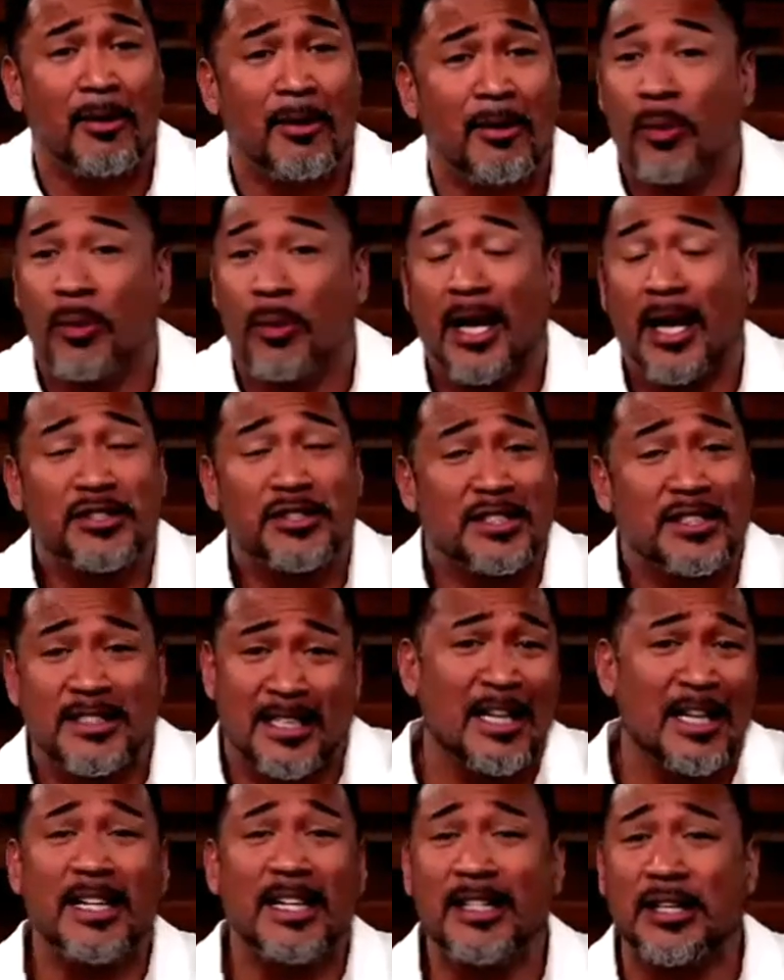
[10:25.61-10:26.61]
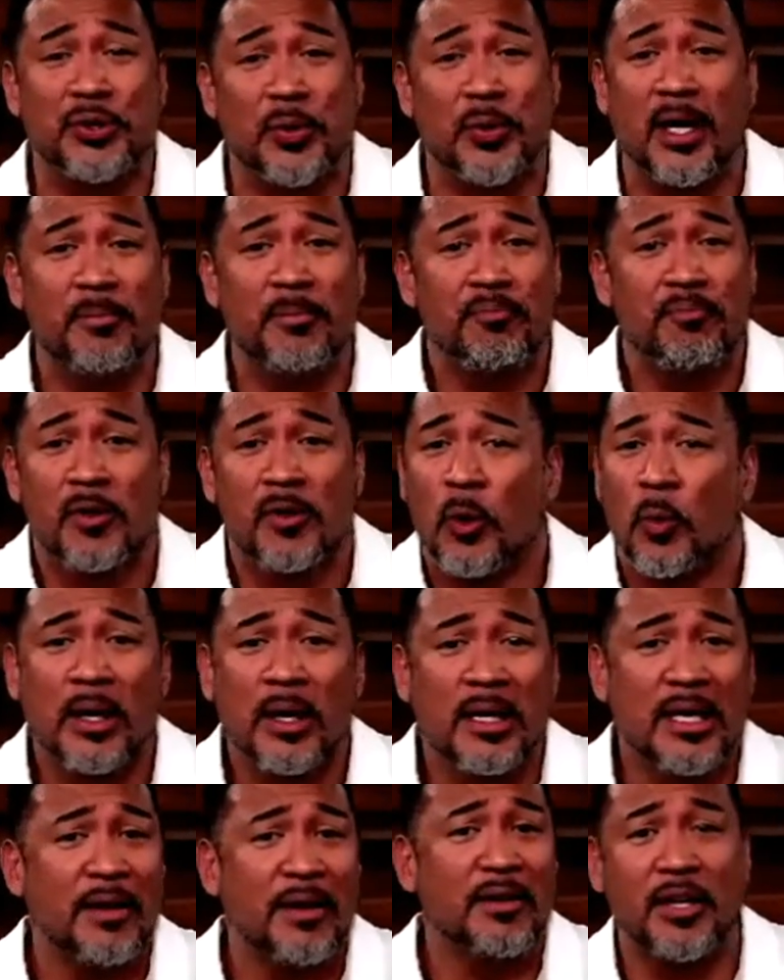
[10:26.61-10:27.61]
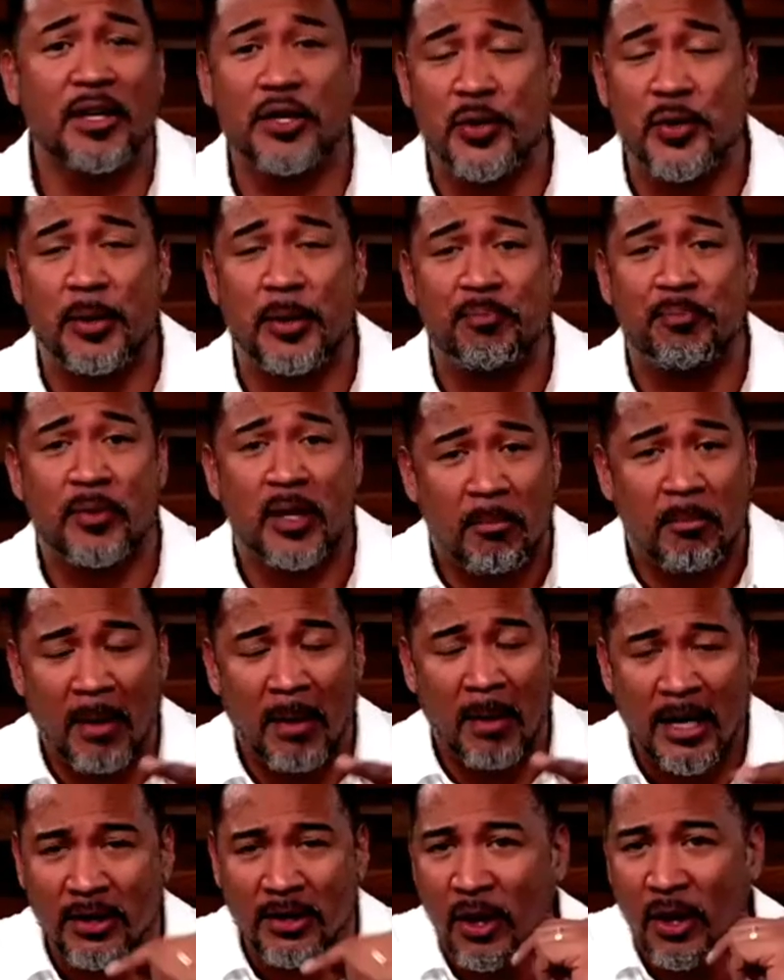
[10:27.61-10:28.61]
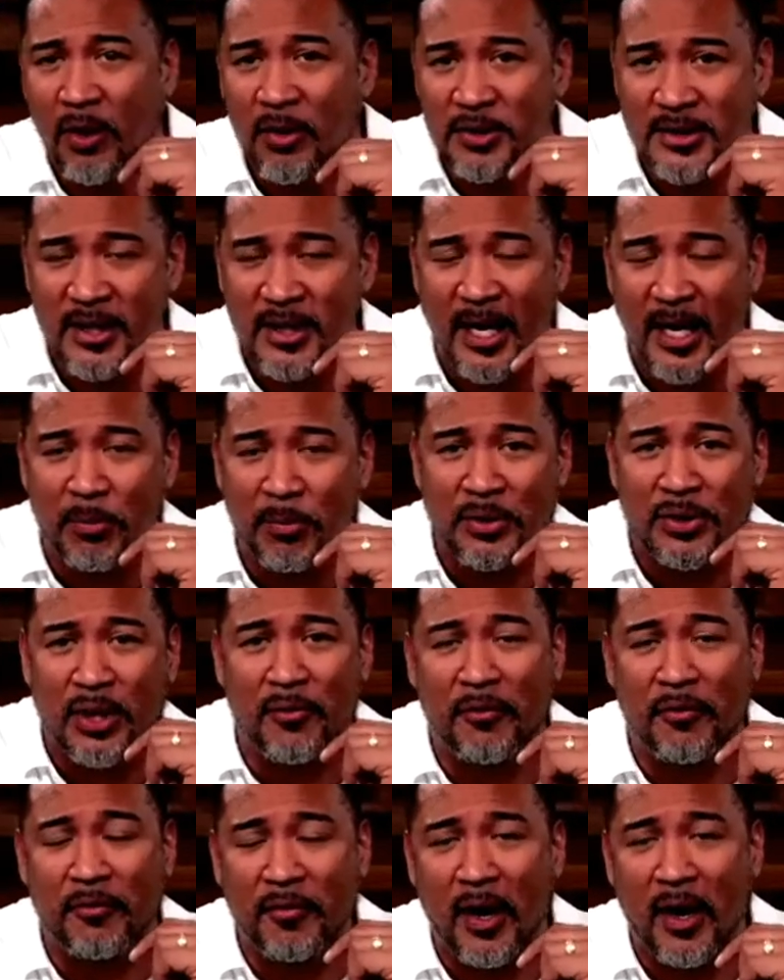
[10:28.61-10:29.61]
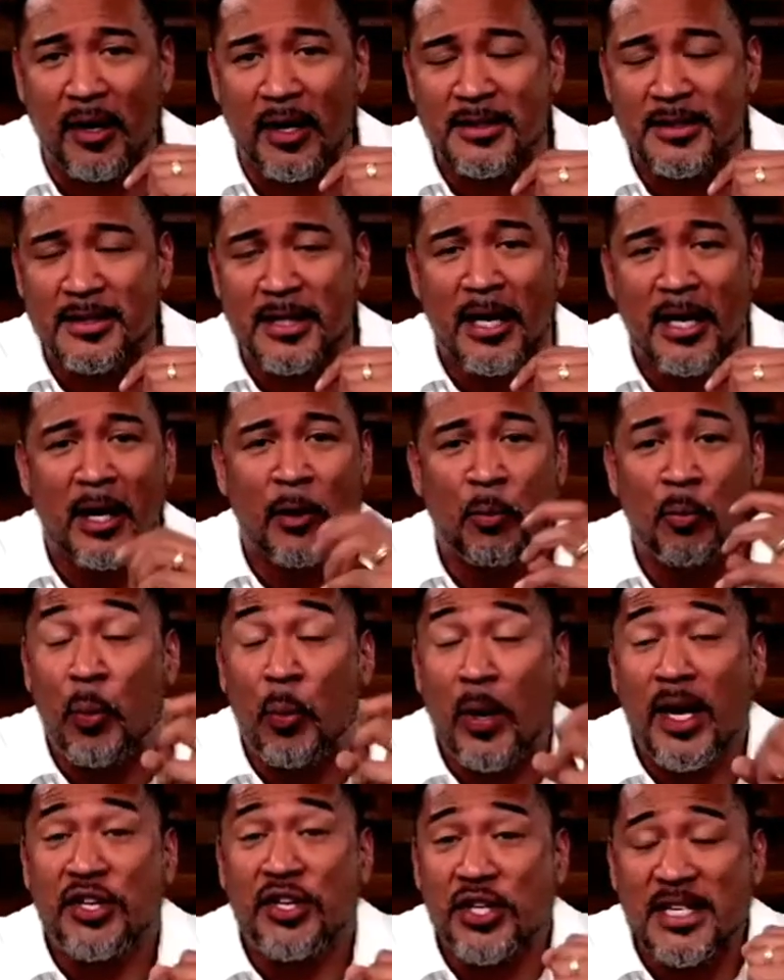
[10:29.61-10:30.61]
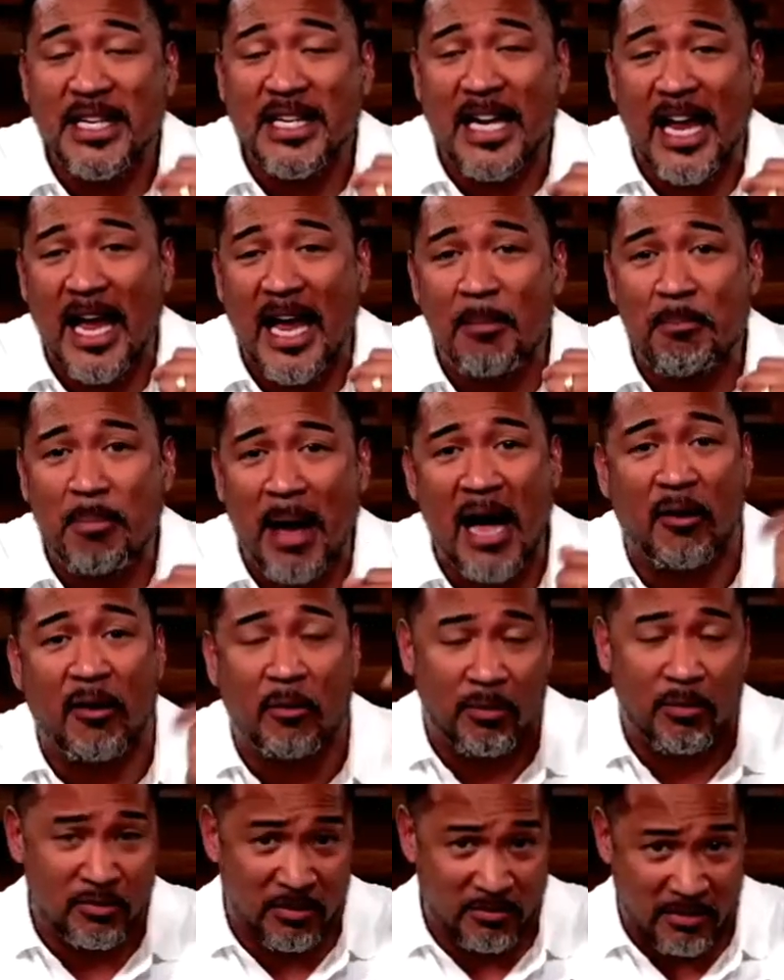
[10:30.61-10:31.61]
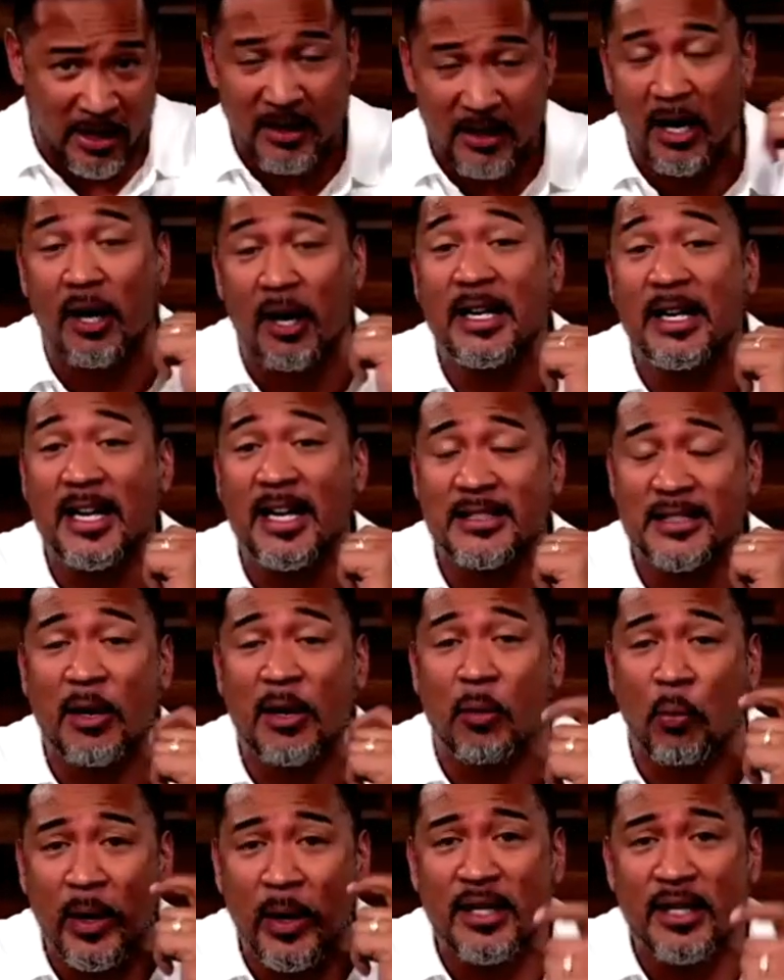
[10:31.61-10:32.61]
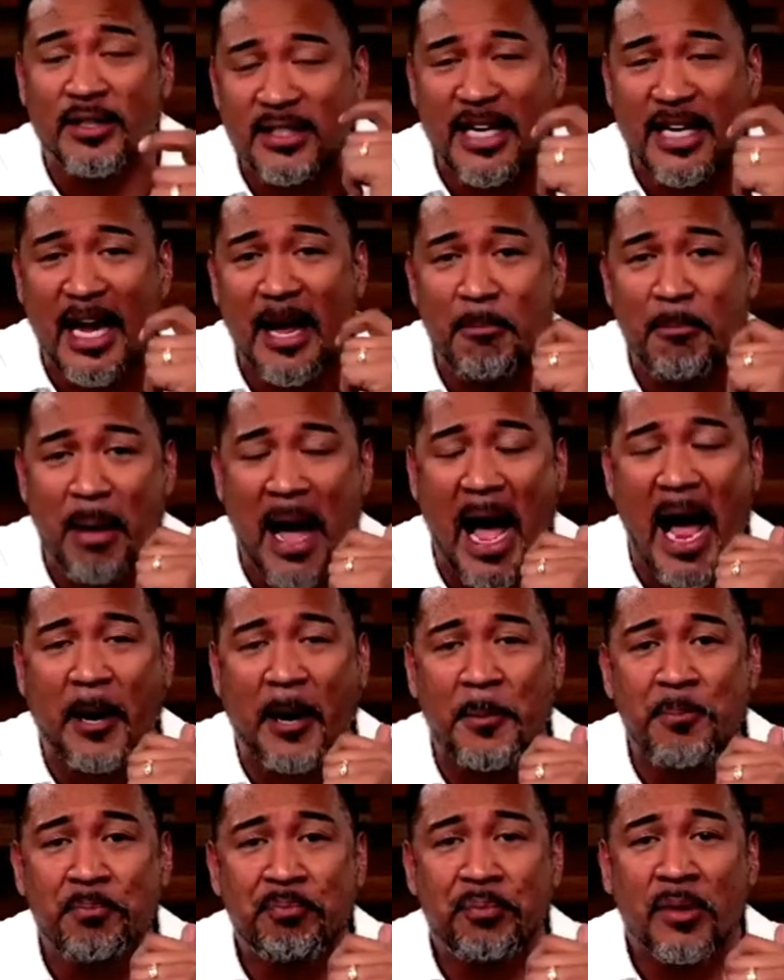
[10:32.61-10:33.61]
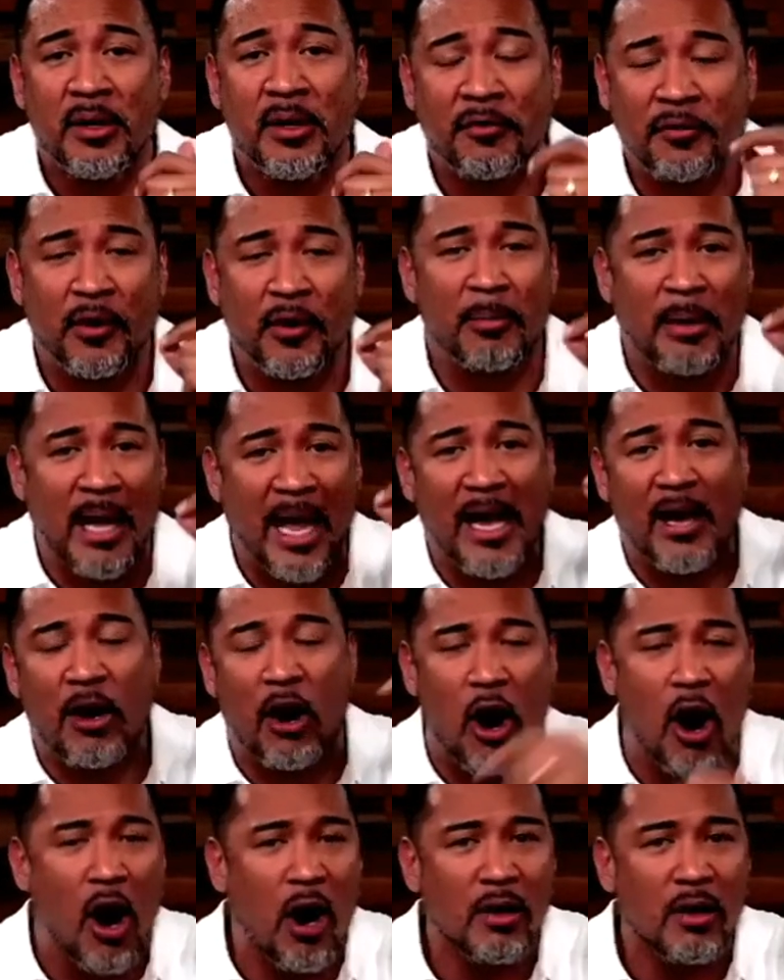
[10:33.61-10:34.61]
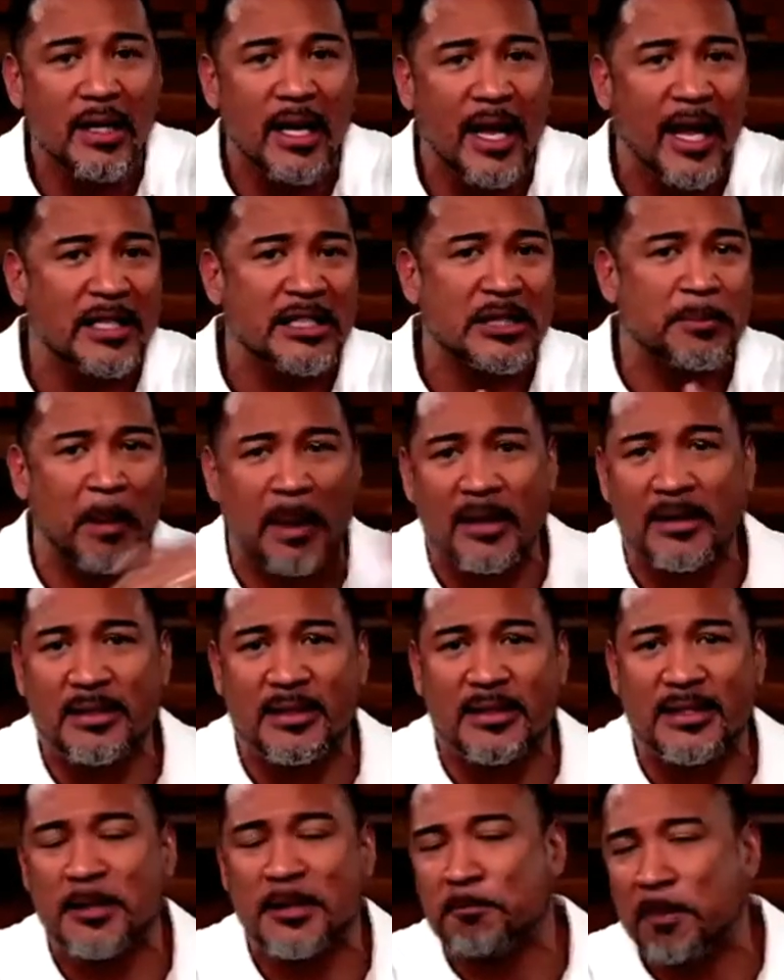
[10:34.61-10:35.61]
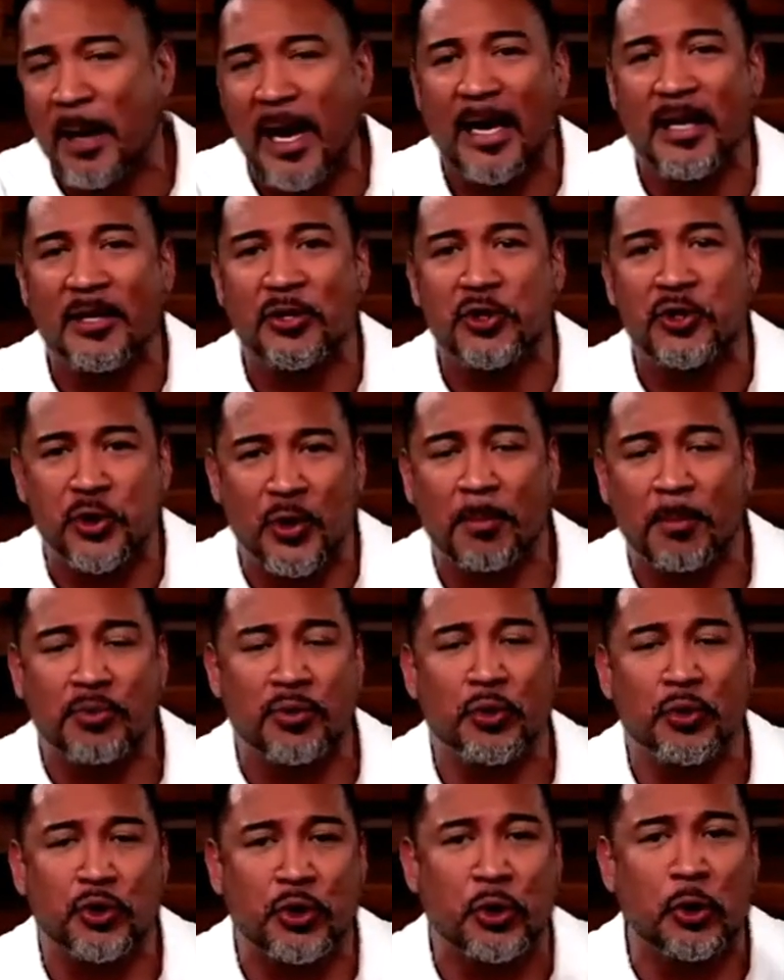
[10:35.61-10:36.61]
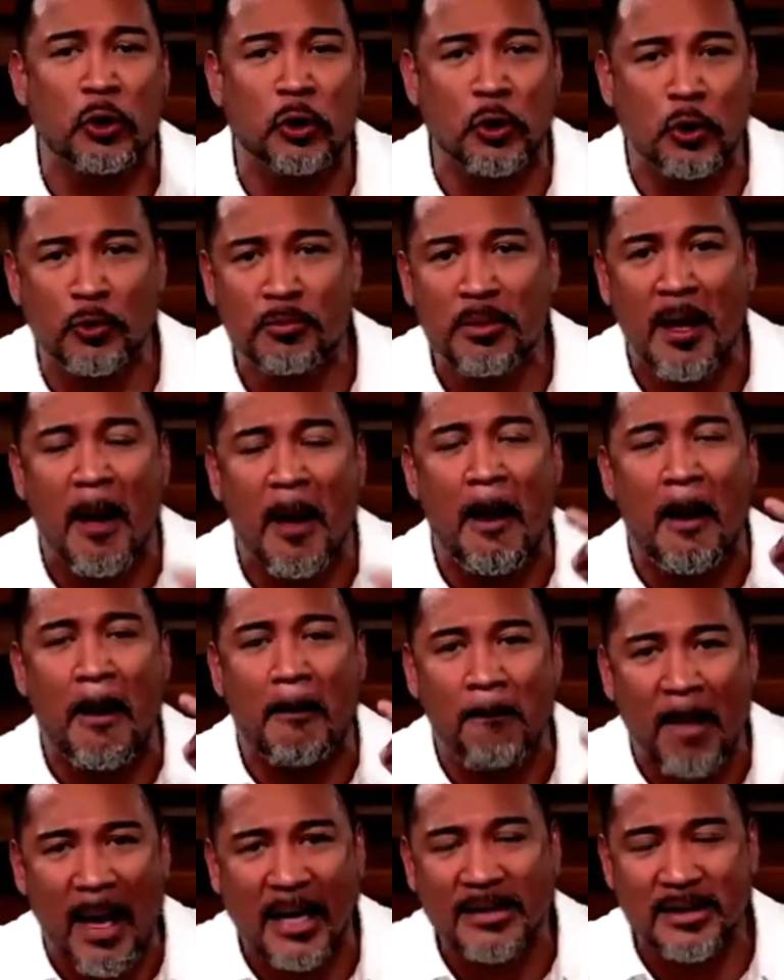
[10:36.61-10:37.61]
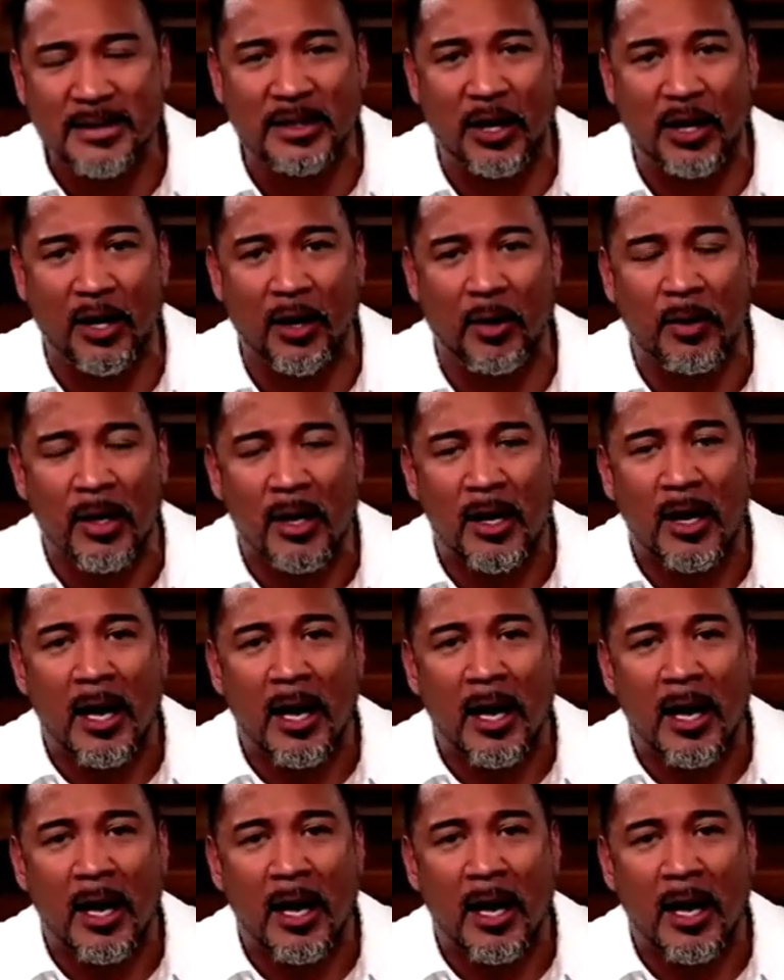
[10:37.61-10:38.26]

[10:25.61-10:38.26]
We're not just selling the dream, we're living the dream. My co host today, Rodolfo Vargas, we just came back, and our guest today, we just came back from a all expenses paid trip to Tulum, Mexico.